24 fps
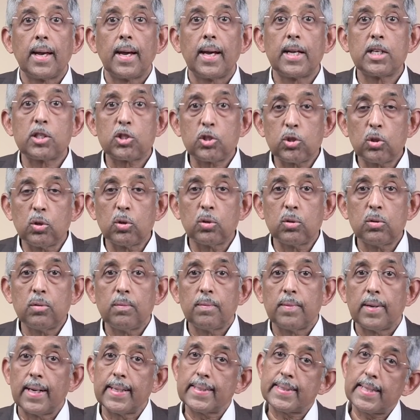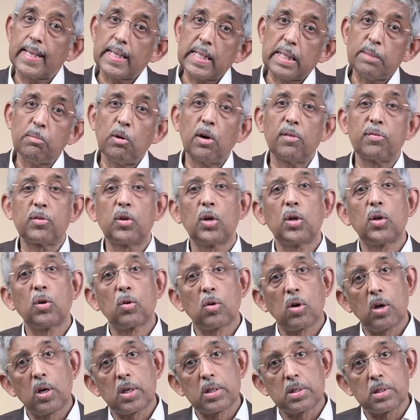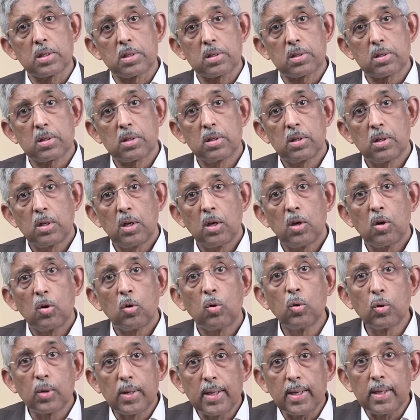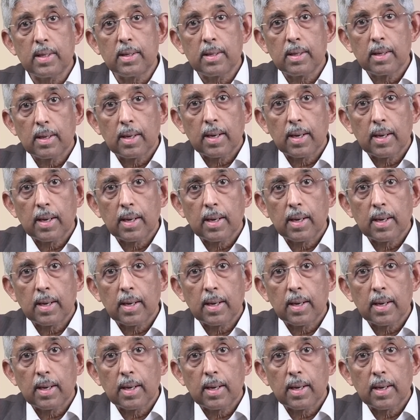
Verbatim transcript: And so I sent them off to a urologist who did